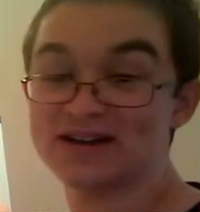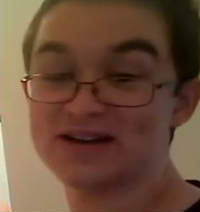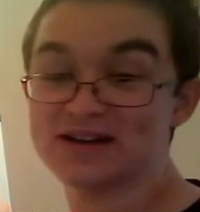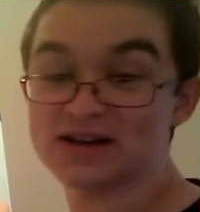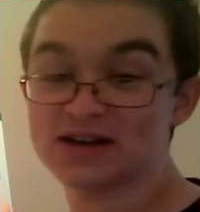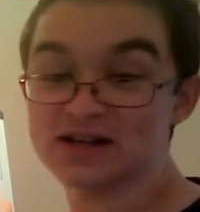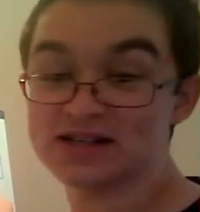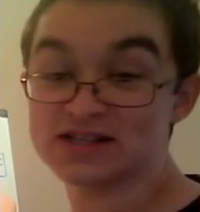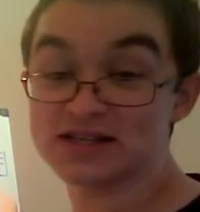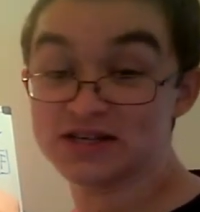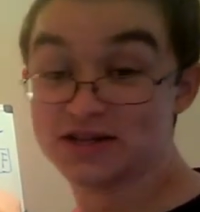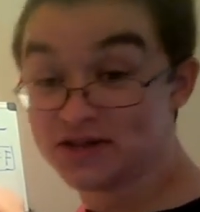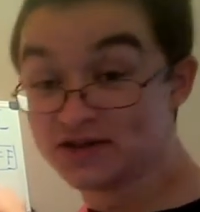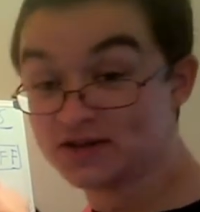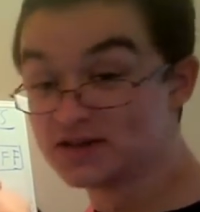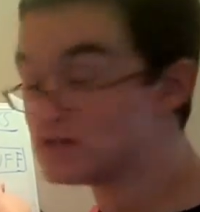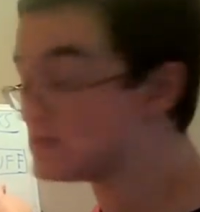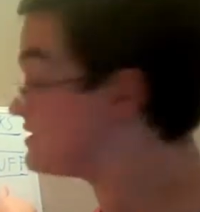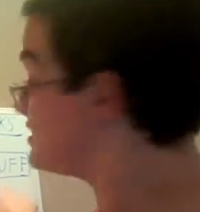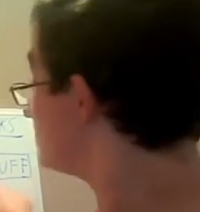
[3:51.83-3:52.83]
because the deal
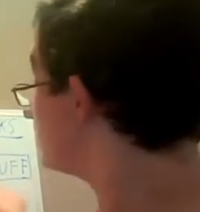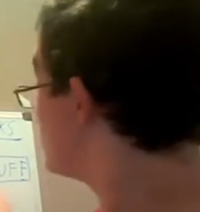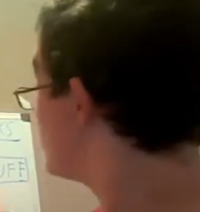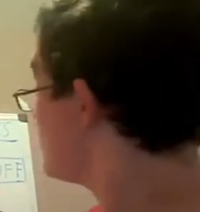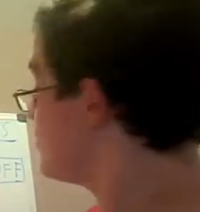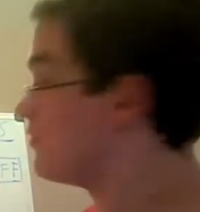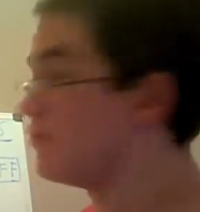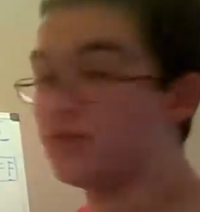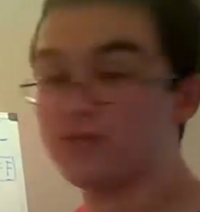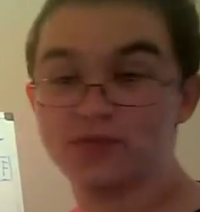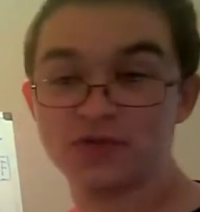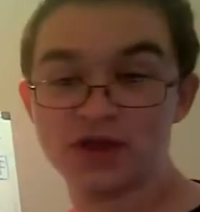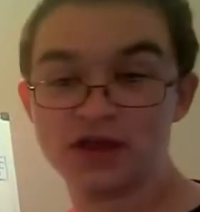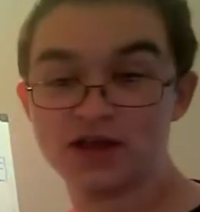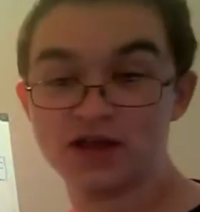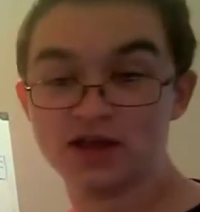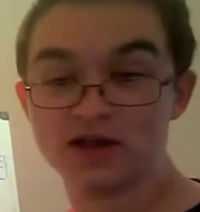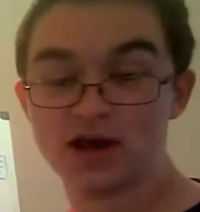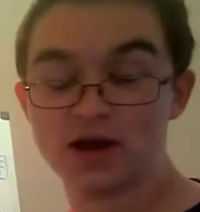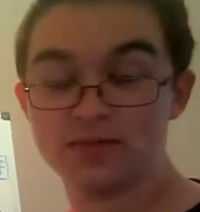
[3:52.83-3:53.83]
is that the
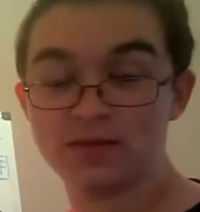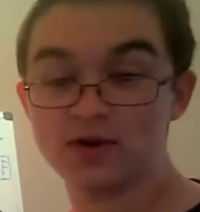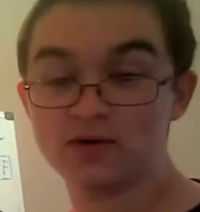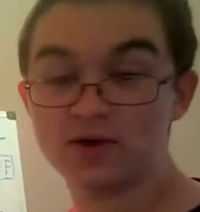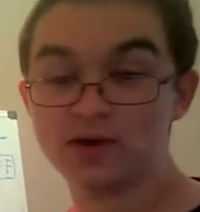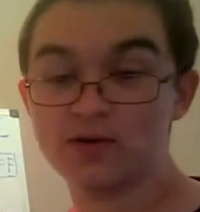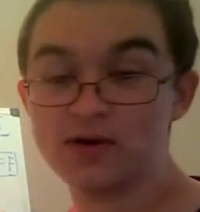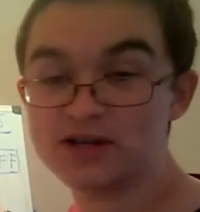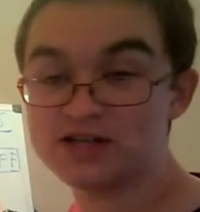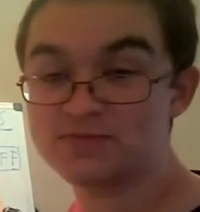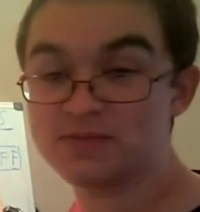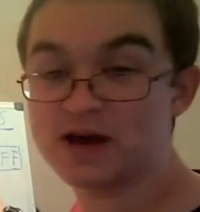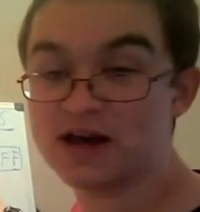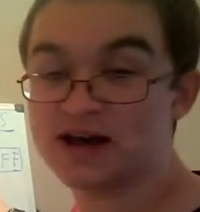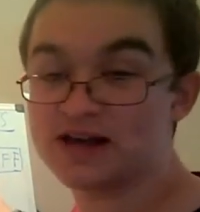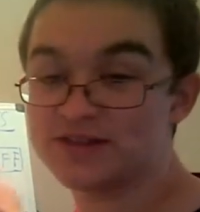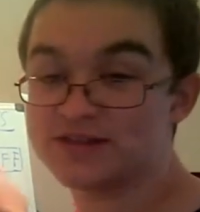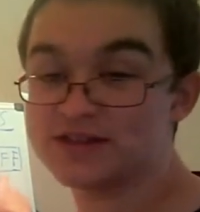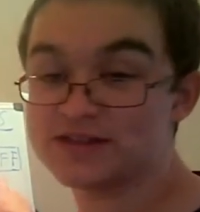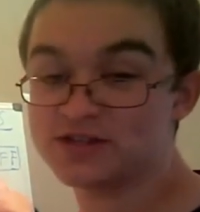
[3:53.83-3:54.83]
incoming request
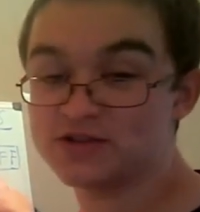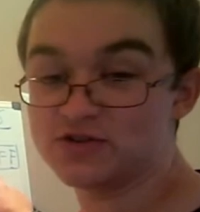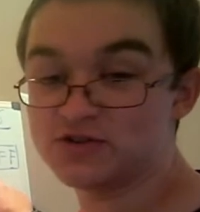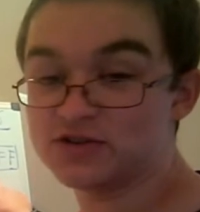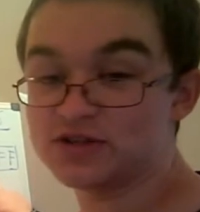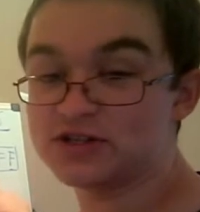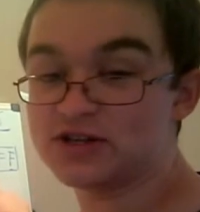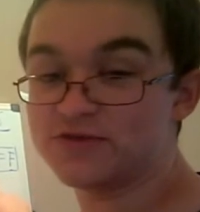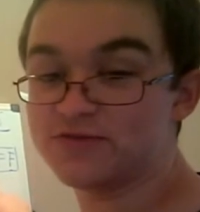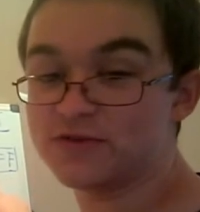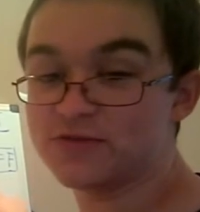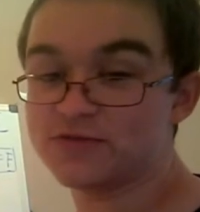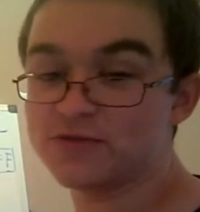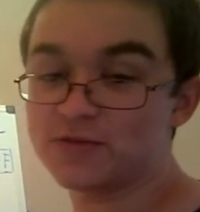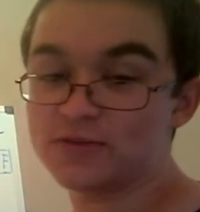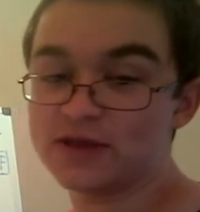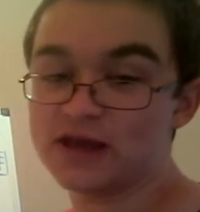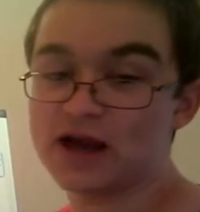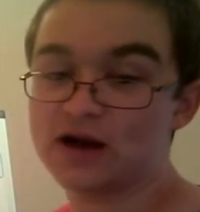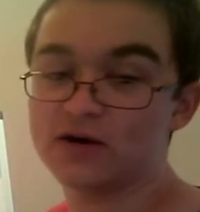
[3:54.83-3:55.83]
path is usually different
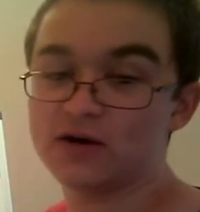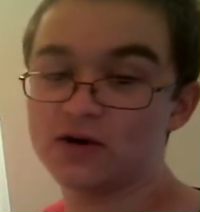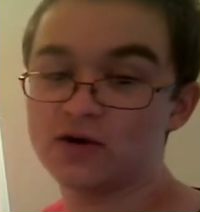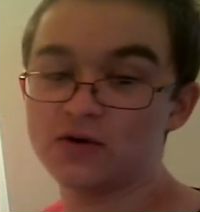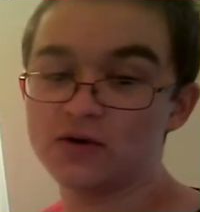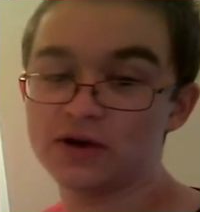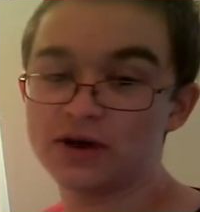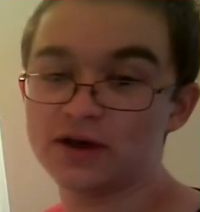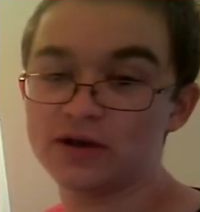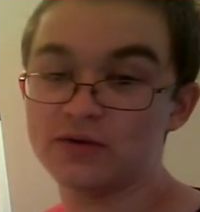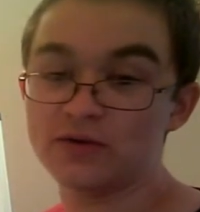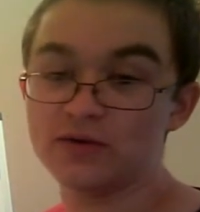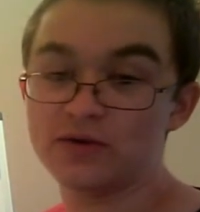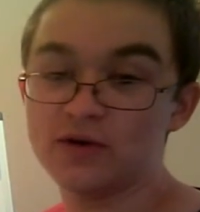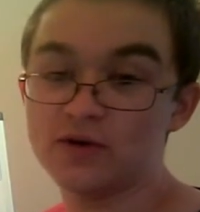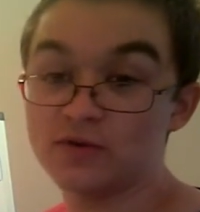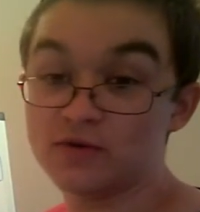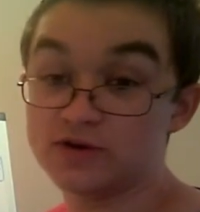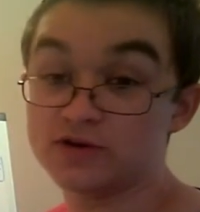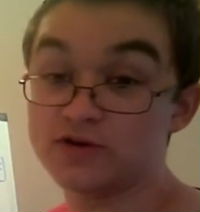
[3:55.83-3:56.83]
from the outgoing
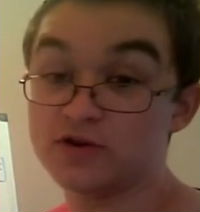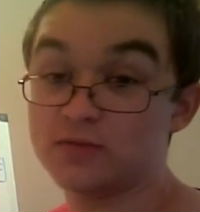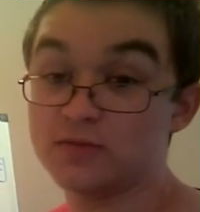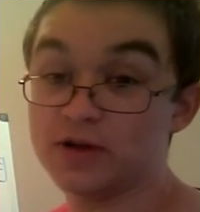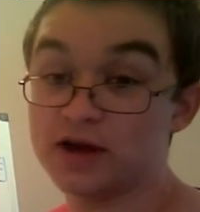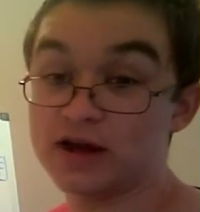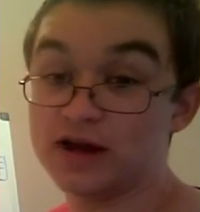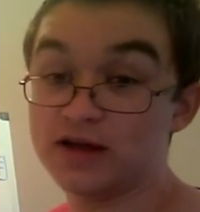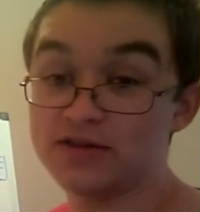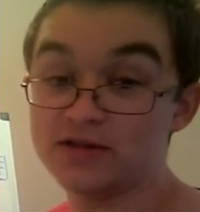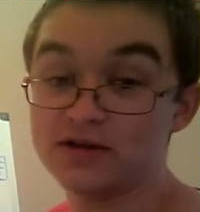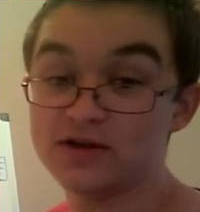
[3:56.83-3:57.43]
return path.